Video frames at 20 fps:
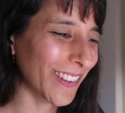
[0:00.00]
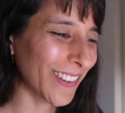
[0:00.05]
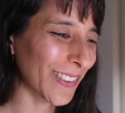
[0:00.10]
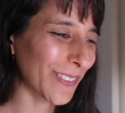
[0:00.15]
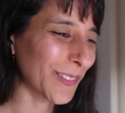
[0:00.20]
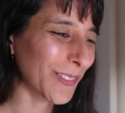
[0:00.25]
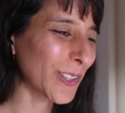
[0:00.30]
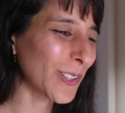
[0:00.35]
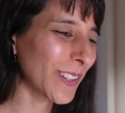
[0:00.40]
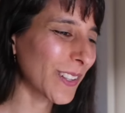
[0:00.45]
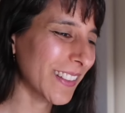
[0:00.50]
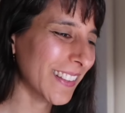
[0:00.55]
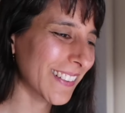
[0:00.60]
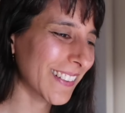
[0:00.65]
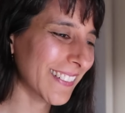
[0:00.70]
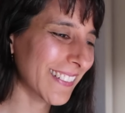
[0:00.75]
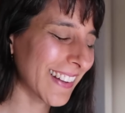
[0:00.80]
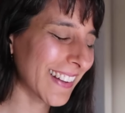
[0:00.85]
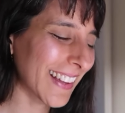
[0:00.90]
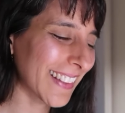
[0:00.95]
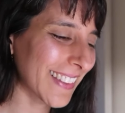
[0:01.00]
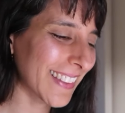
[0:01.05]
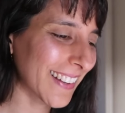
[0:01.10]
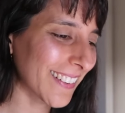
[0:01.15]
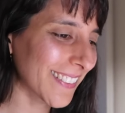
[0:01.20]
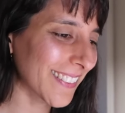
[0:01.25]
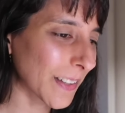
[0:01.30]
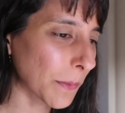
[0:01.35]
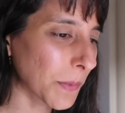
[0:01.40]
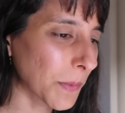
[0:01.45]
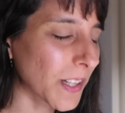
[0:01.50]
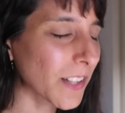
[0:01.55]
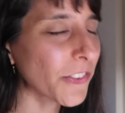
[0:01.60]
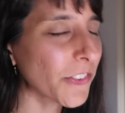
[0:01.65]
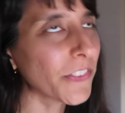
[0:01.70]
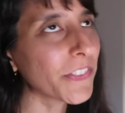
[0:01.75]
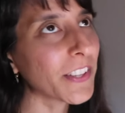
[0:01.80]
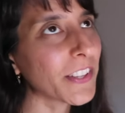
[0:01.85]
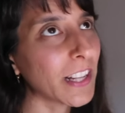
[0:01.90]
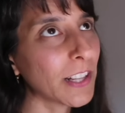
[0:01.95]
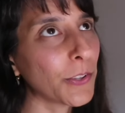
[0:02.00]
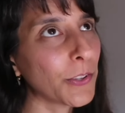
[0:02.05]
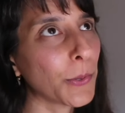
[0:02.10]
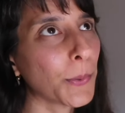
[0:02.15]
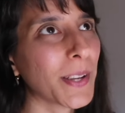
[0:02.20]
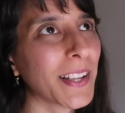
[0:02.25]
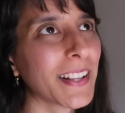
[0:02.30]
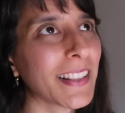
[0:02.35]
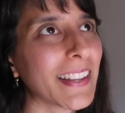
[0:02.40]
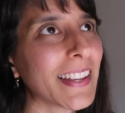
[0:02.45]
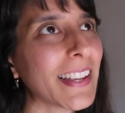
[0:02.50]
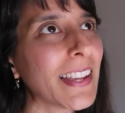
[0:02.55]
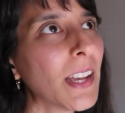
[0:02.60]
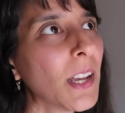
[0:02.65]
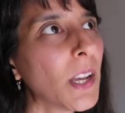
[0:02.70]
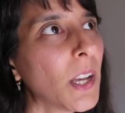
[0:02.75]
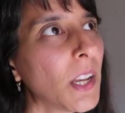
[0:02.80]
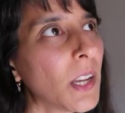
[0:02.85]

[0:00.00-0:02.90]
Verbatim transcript: we've got the moon in the ninth house here, but I'll just tell you quickly,